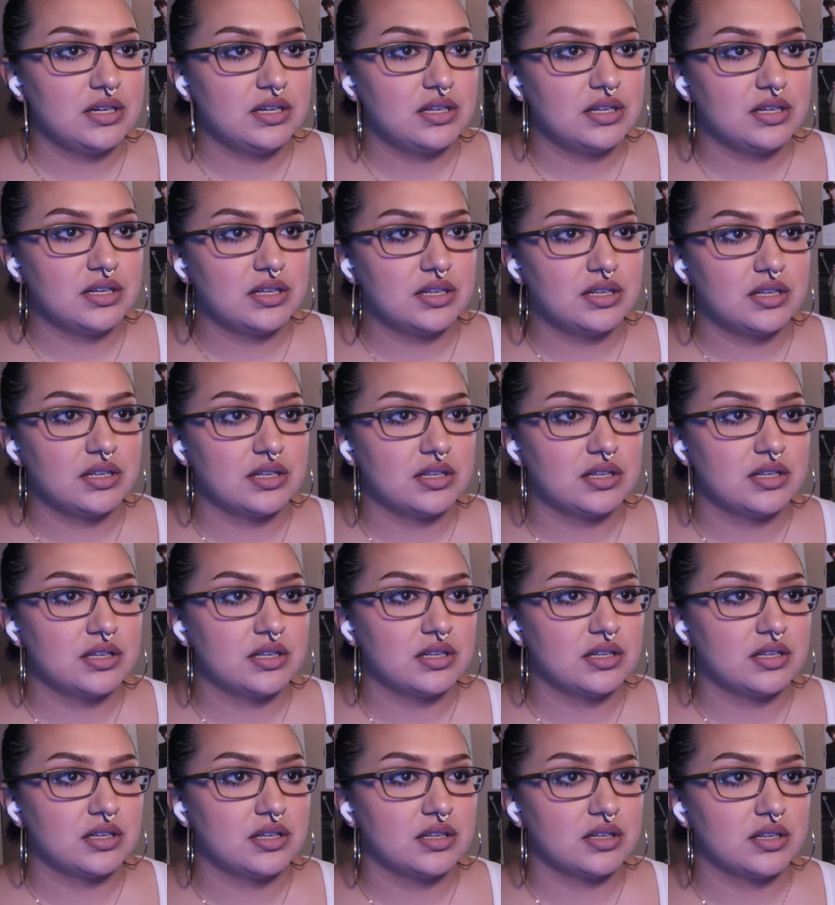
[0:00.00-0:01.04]

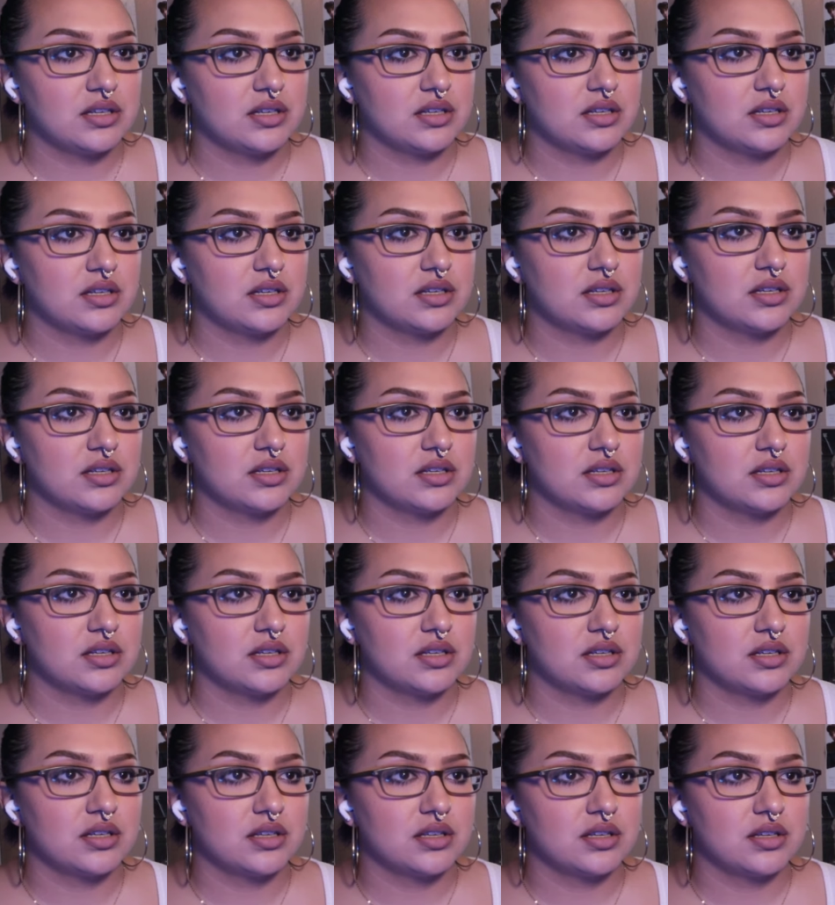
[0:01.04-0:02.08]

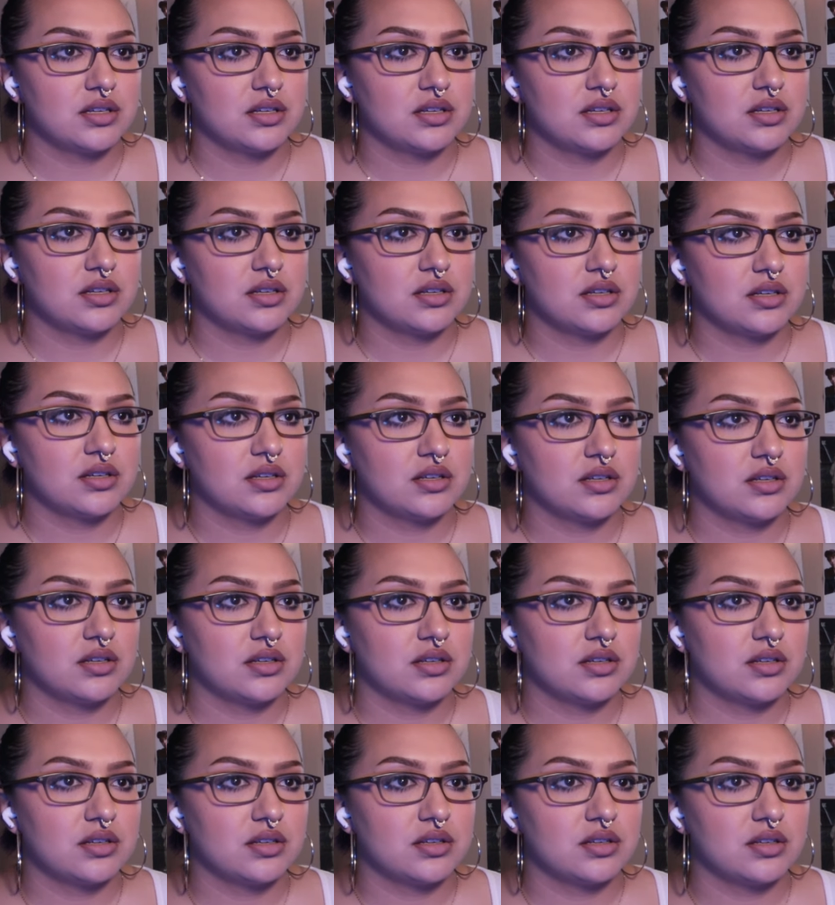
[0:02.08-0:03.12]

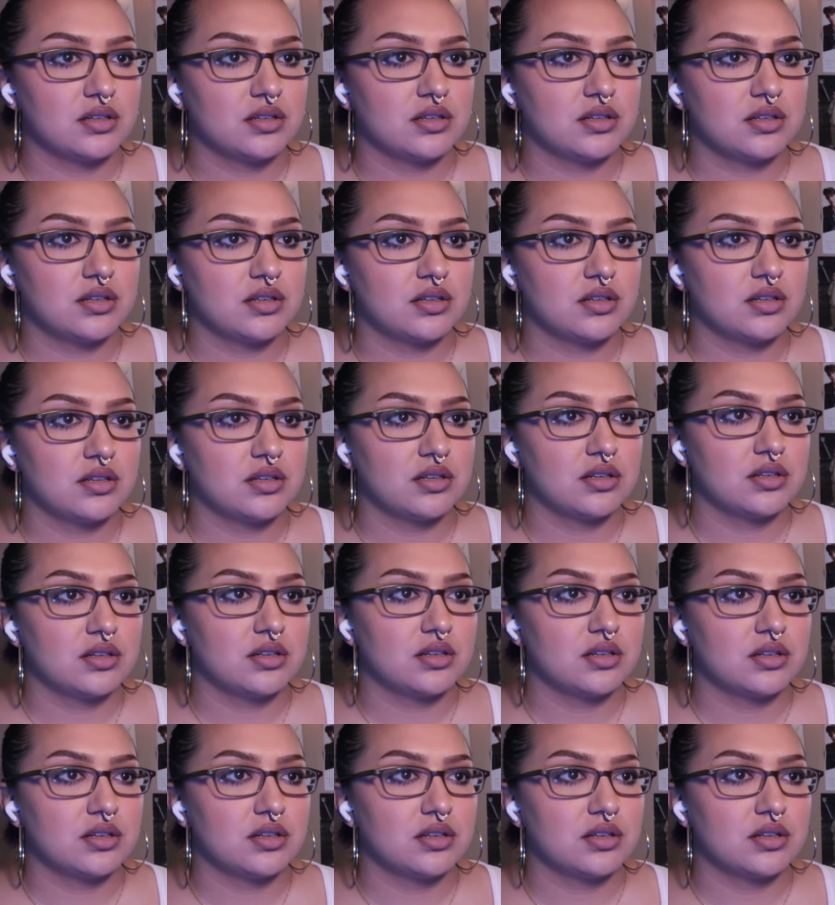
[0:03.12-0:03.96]
[no speech]